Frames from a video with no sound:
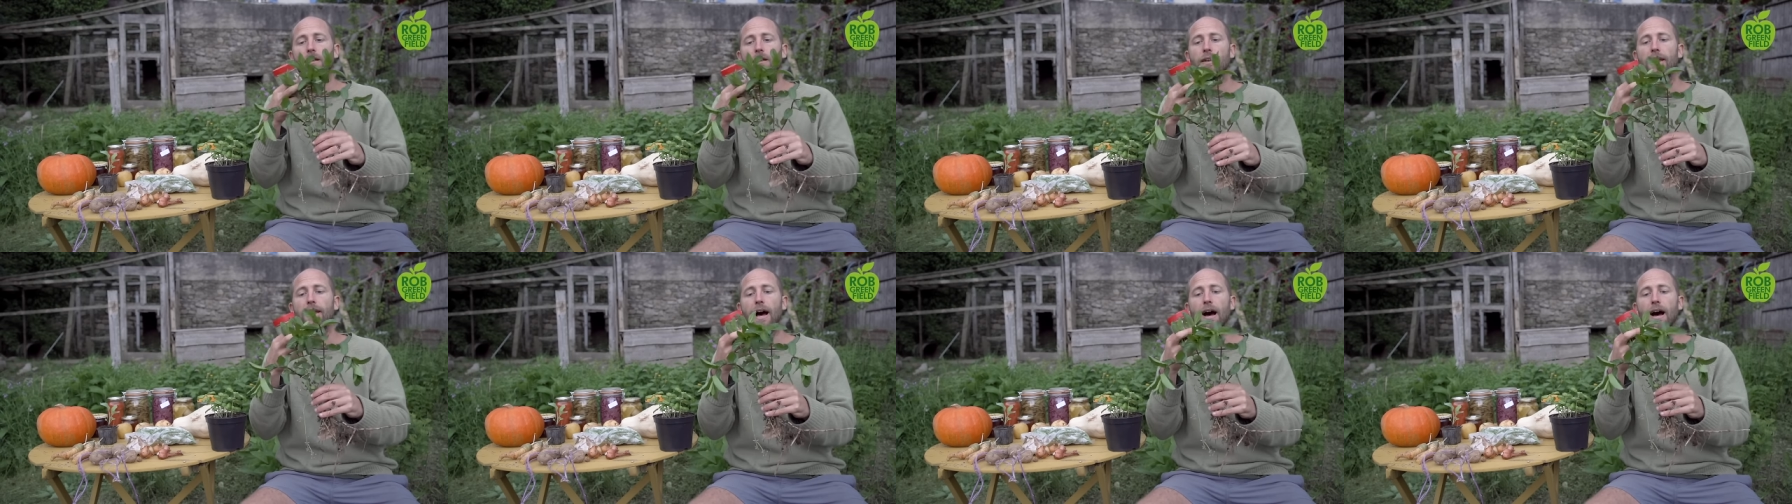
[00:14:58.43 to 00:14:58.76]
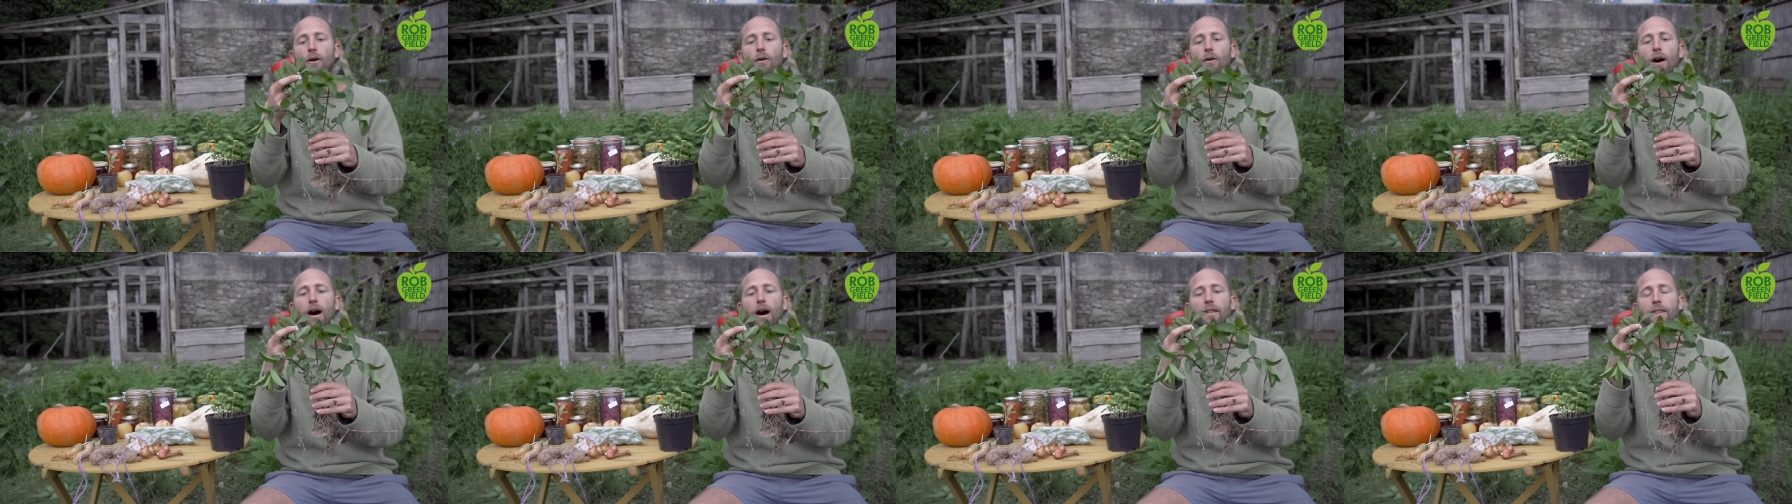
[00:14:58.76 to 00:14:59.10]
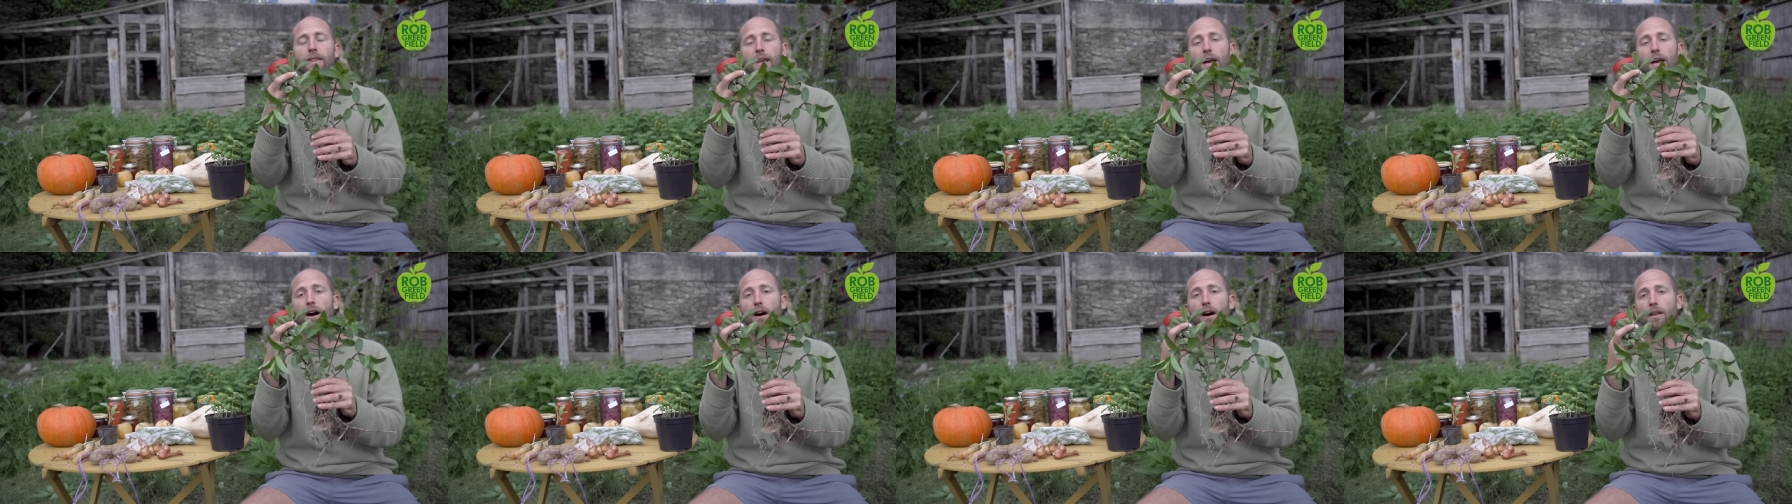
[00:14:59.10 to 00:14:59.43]
Now, on
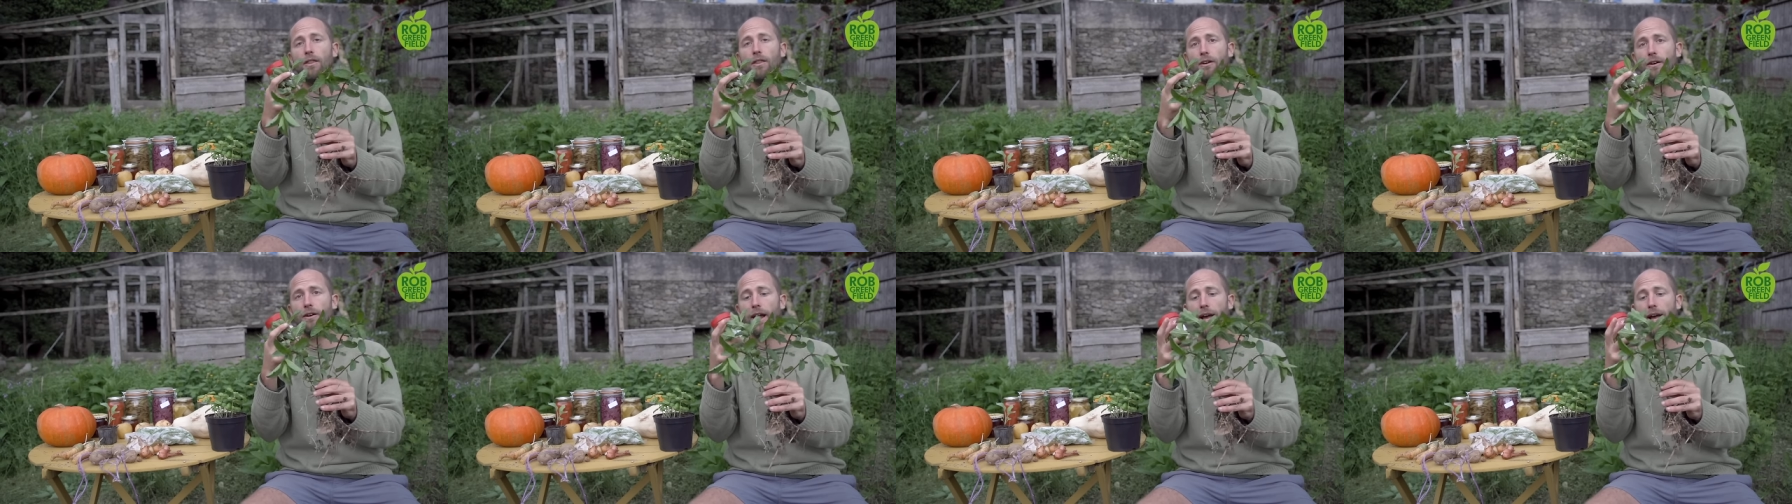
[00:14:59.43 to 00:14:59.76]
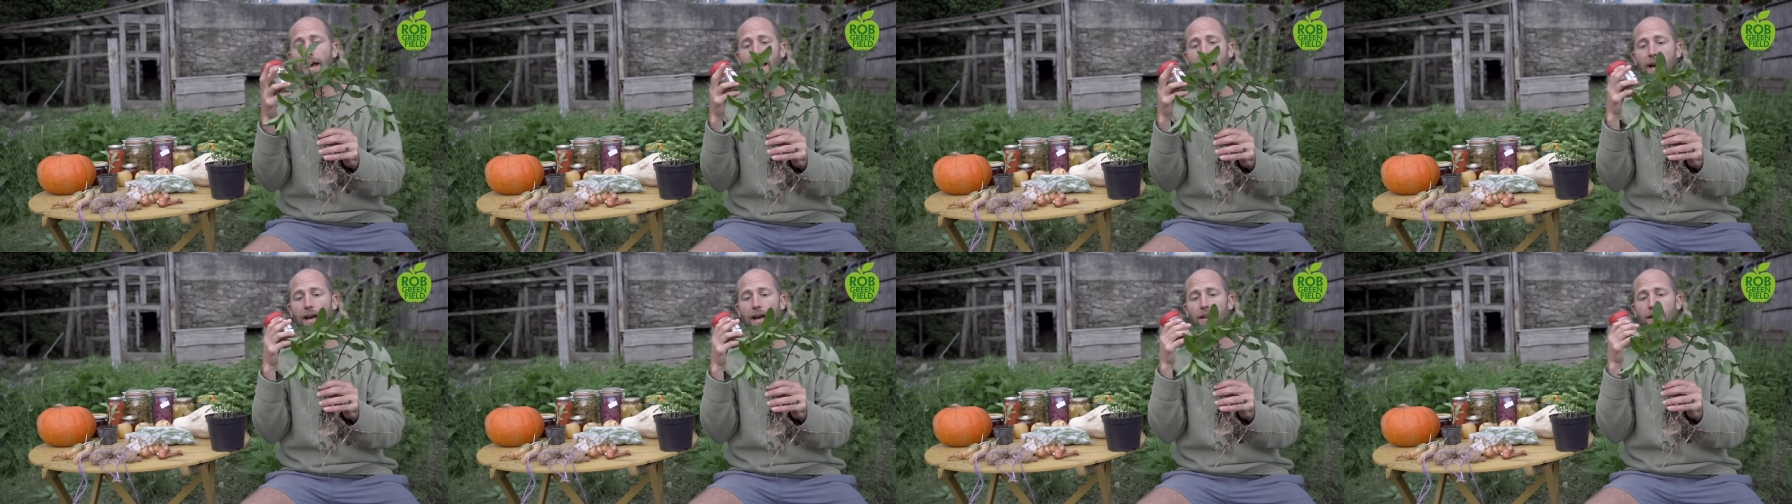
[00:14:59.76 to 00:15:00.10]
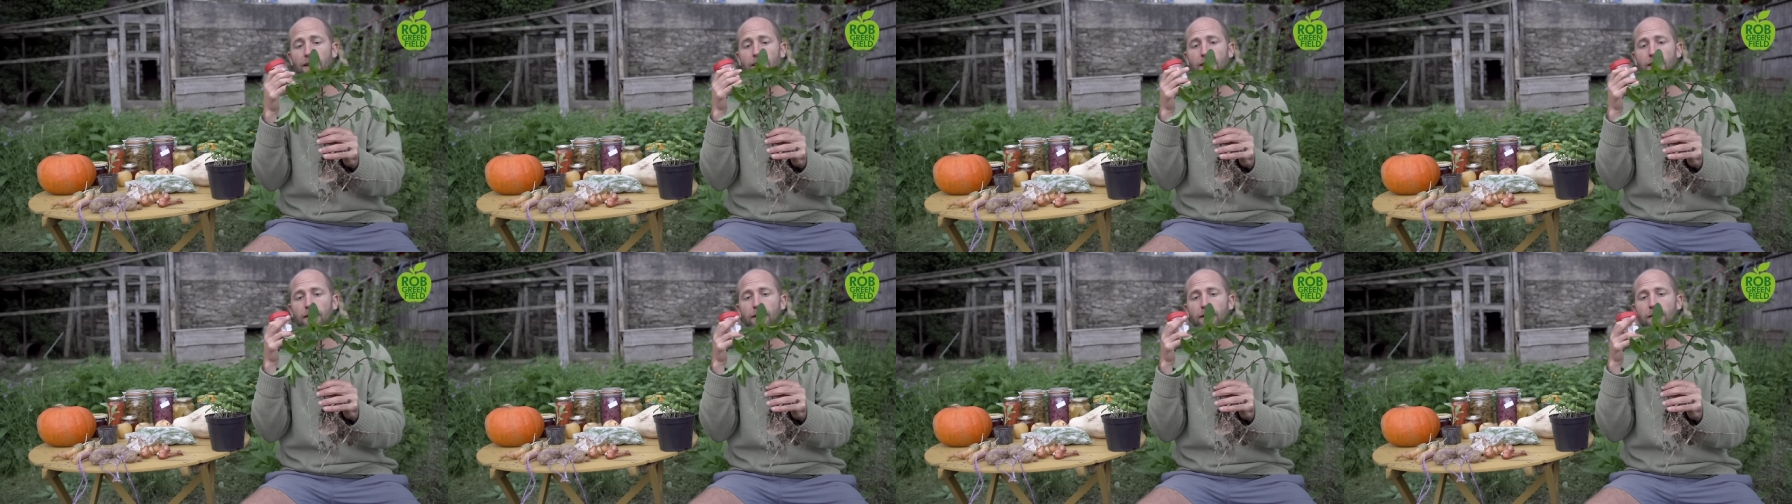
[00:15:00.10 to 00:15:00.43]
the other hand,